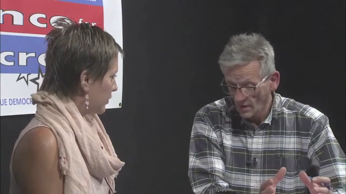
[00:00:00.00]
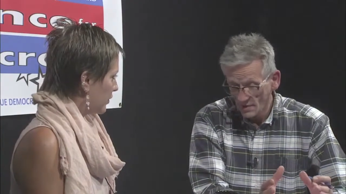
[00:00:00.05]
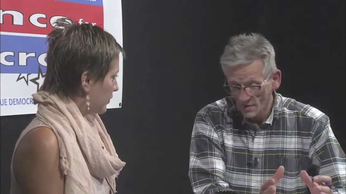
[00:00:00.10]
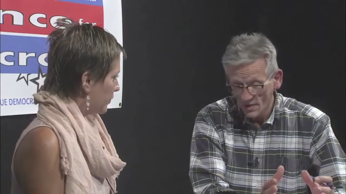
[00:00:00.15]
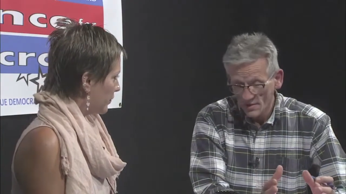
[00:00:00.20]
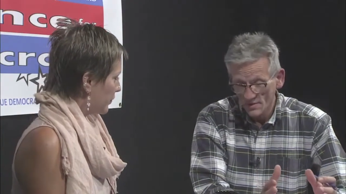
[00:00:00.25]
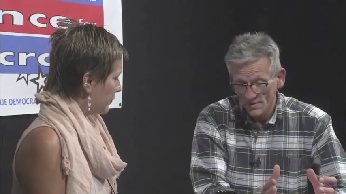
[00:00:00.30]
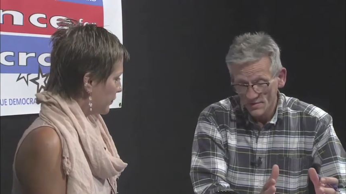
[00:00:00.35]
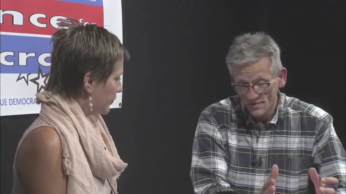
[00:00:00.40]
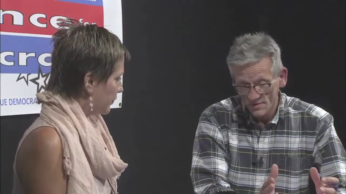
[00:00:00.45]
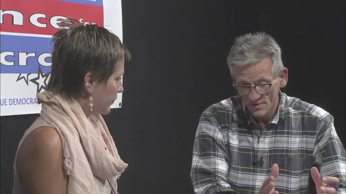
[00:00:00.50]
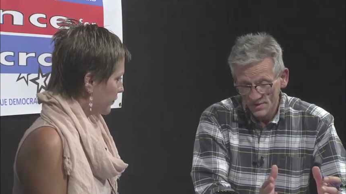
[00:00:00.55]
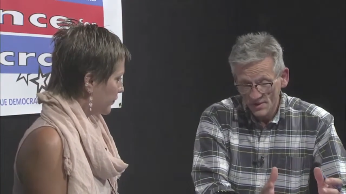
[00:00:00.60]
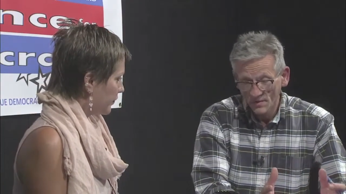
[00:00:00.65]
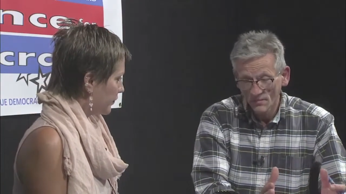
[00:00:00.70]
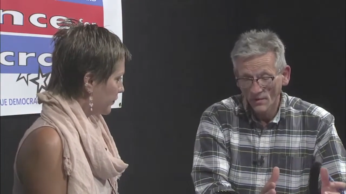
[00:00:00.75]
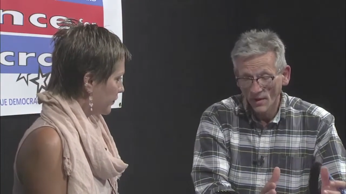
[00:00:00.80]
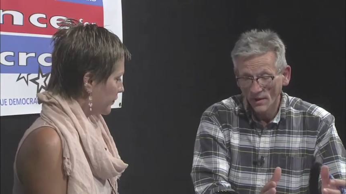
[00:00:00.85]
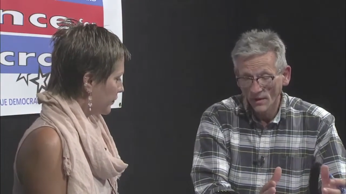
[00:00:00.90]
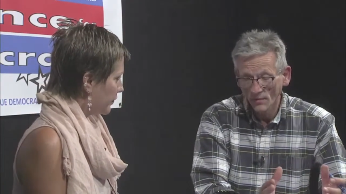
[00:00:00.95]
Speaker 1: It doesn't
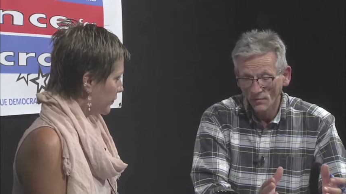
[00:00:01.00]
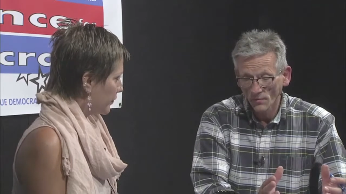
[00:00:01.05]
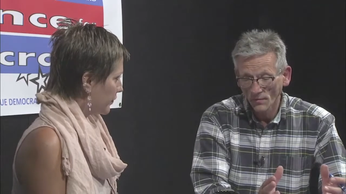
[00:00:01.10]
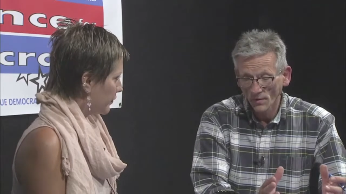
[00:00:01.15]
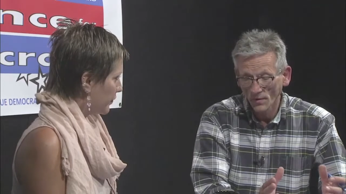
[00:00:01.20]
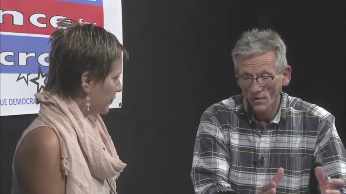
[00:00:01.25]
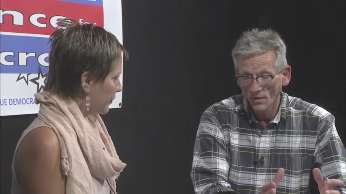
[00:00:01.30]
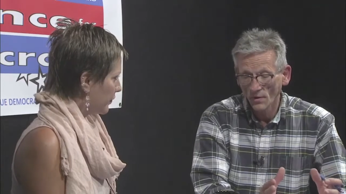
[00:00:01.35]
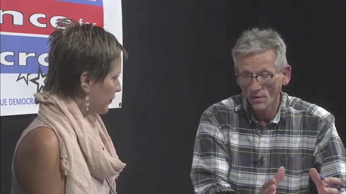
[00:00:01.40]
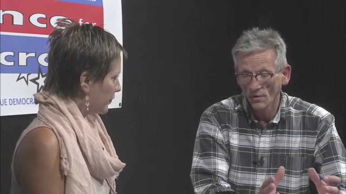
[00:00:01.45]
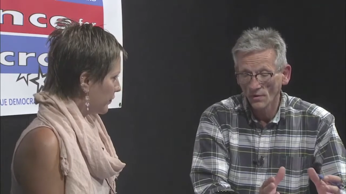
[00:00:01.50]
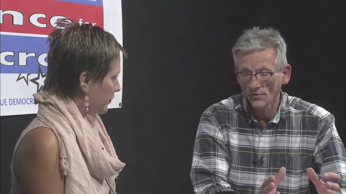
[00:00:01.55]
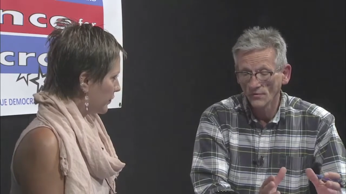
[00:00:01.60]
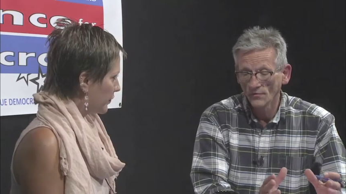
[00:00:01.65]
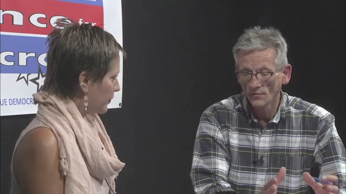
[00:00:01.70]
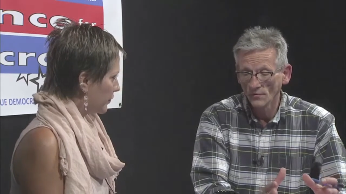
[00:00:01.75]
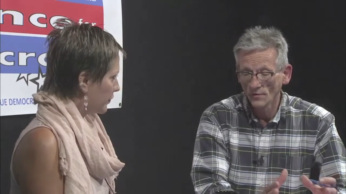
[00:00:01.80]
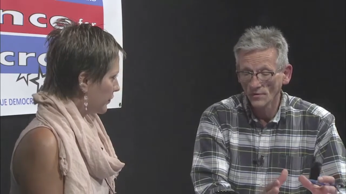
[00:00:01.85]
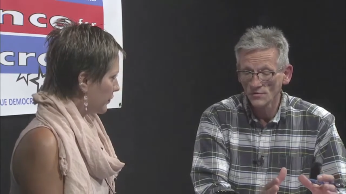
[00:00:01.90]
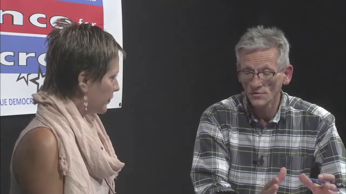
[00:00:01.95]
seem like it really calls
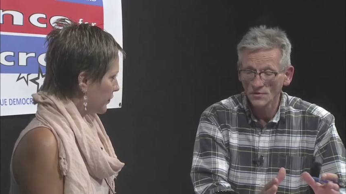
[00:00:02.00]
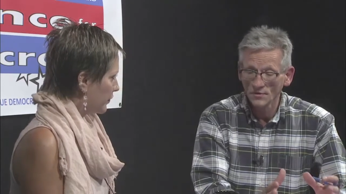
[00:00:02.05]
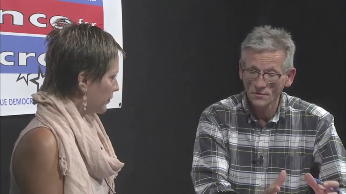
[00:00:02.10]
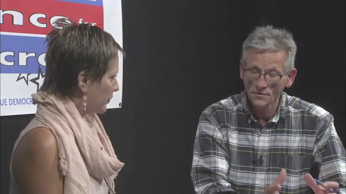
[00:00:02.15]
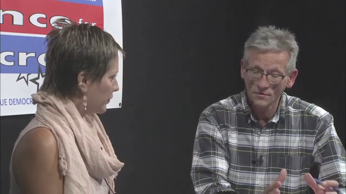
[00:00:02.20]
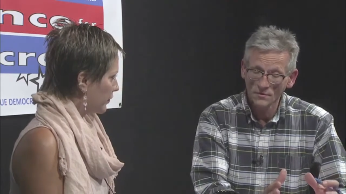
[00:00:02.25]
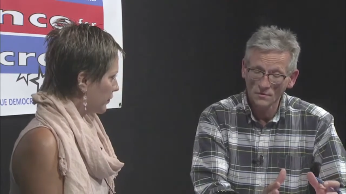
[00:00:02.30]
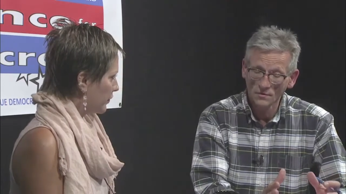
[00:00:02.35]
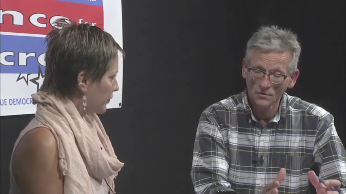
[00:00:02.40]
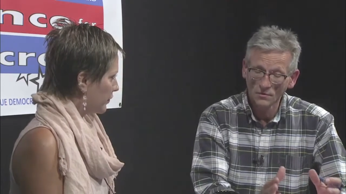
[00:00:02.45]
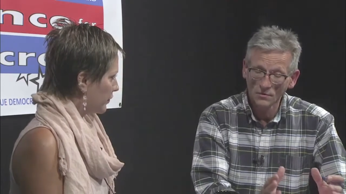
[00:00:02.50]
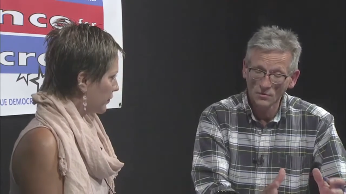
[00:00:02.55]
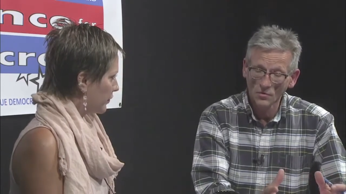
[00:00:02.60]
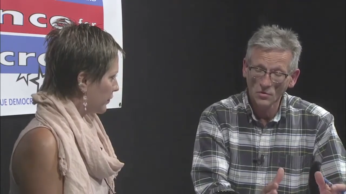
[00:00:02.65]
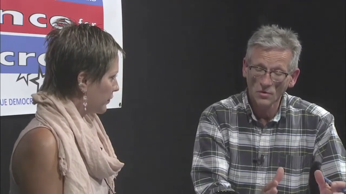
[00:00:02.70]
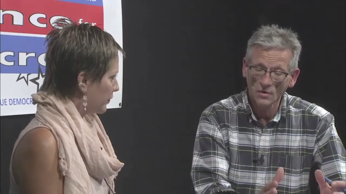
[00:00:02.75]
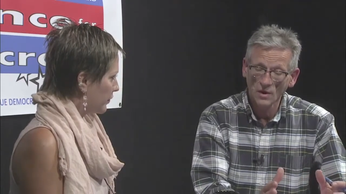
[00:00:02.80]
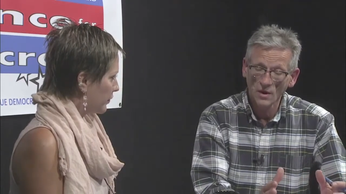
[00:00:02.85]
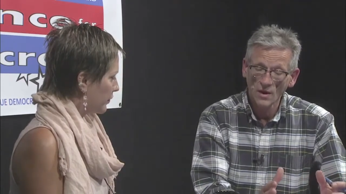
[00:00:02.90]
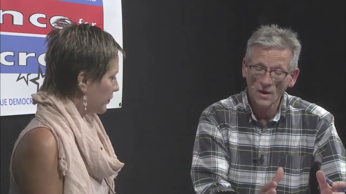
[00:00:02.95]
for us to
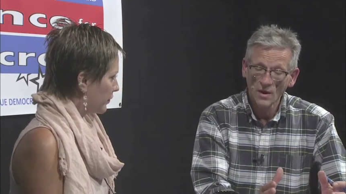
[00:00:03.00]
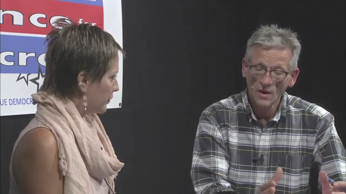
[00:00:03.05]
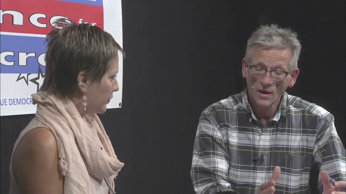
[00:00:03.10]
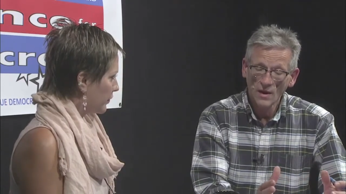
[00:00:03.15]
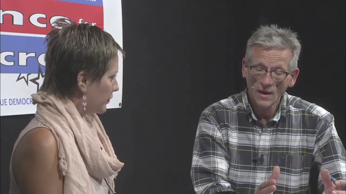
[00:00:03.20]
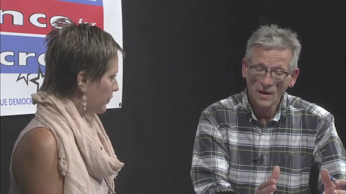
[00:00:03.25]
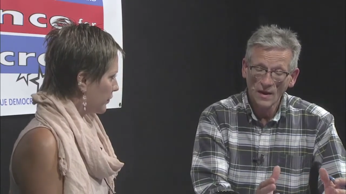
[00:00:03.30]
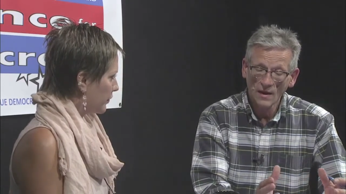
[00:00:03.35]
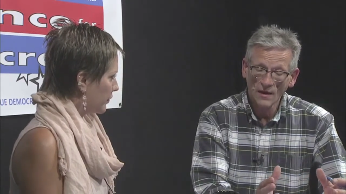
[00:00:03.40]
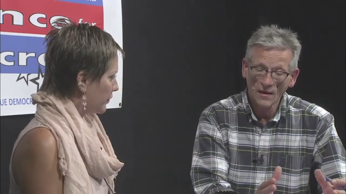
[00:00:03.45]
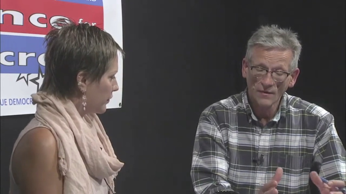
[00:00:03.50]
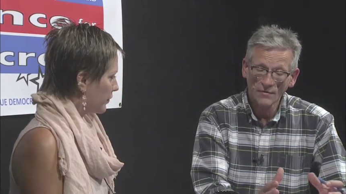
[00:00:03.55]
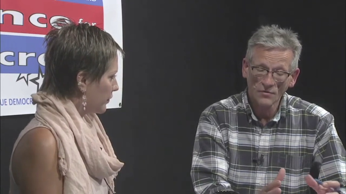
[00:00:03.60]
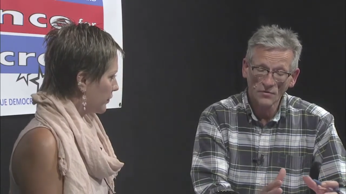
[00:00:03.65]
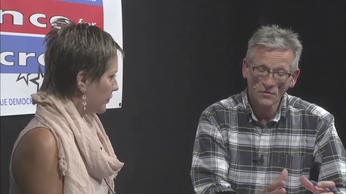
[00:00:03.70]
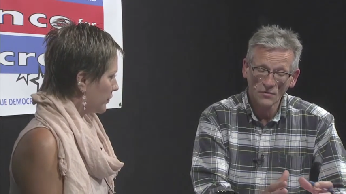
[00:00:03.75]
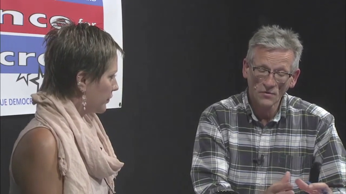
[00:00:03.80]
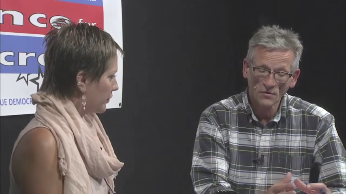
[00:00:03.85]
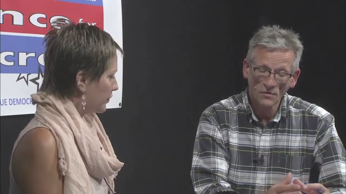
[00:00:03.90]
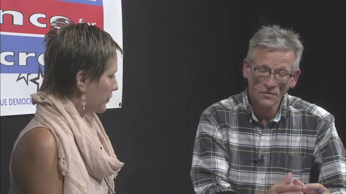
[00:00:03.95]
look at
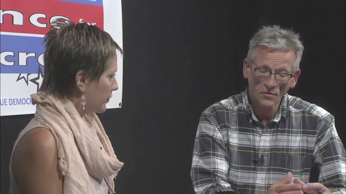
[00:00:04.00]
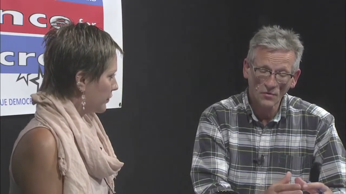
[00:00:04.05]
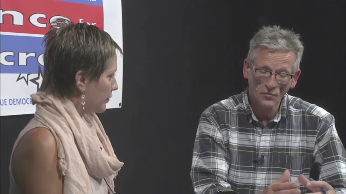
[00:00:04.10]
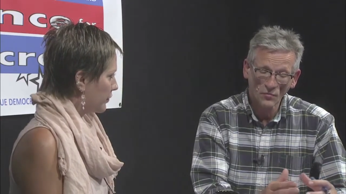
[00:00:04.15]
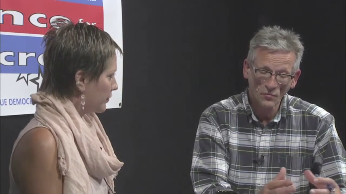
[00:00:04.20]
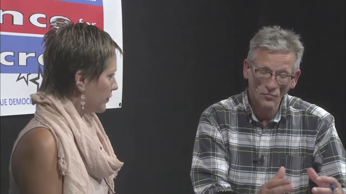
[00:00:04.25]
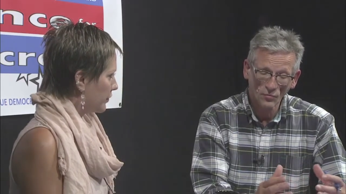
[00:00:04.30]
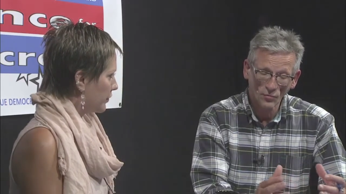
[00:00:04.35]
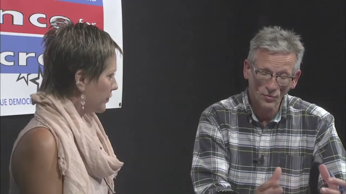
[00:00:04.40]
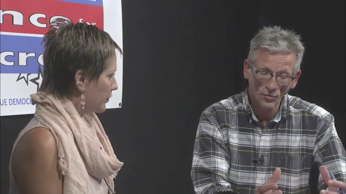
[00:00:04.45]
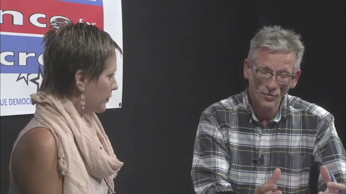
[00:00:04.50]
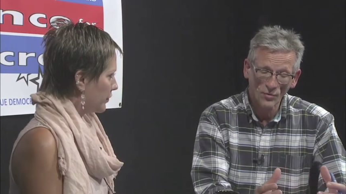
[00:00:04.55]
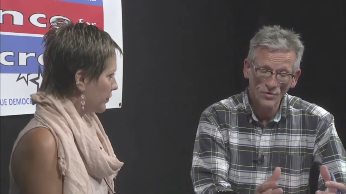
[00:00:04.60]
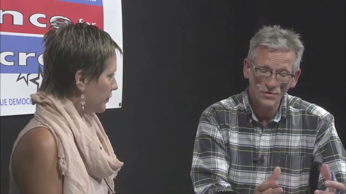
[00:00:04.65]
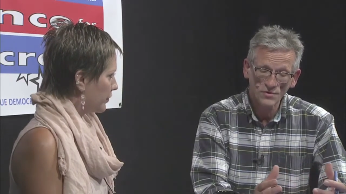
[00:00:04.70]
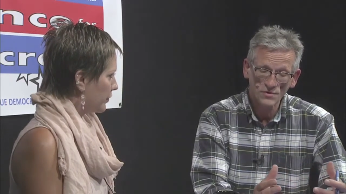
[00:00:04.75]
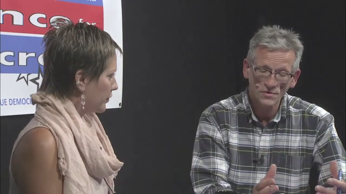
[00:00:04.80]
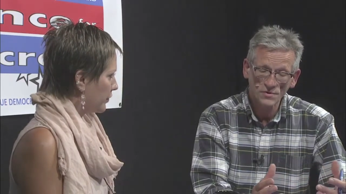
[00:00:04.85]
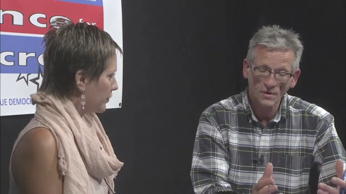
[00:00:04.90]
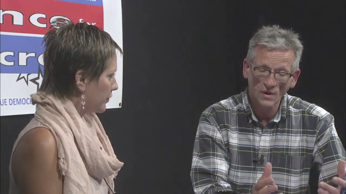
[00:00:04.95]
the
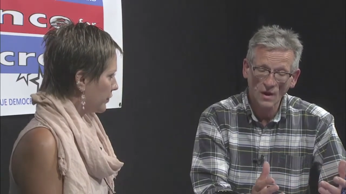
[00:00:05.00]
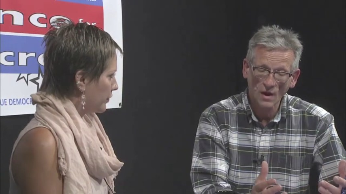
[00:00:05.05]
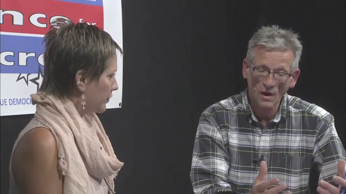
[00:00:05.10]
roots